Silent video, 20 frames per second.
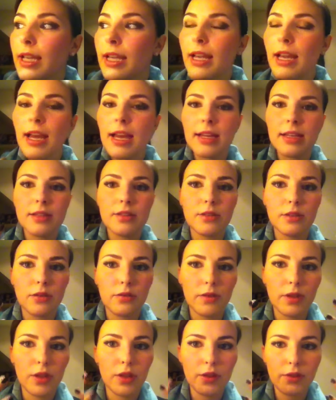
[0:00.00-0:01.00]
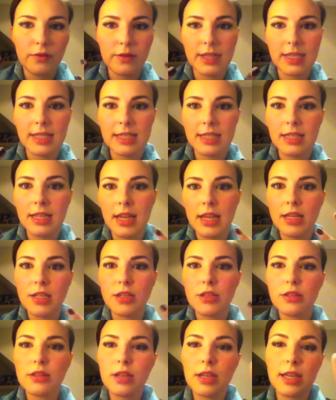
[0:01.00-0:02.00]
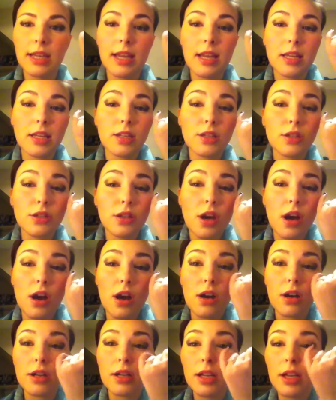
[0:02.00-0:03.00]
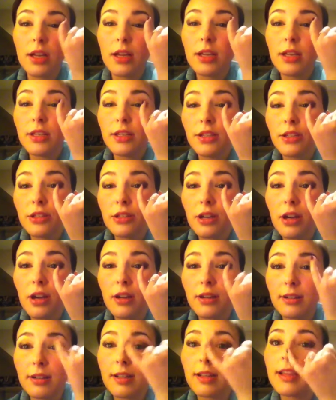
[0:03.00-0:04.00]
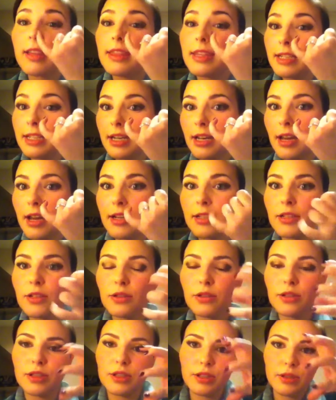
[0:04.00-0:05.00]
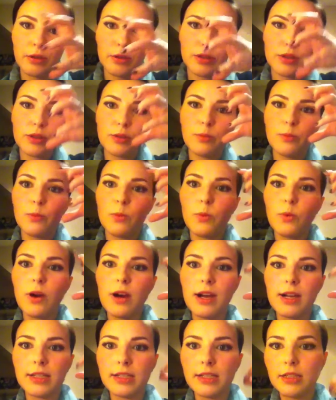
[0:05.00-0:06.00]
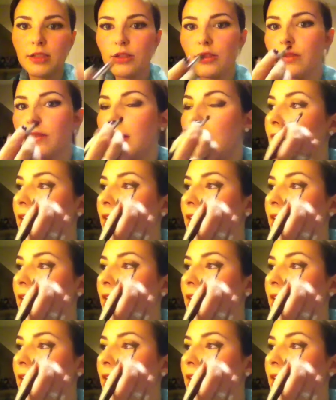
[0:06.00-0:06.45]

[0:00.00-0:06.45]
is sort of your three stages. So you get your dark, your darker, and then your lighter colour, so it just widens your eye.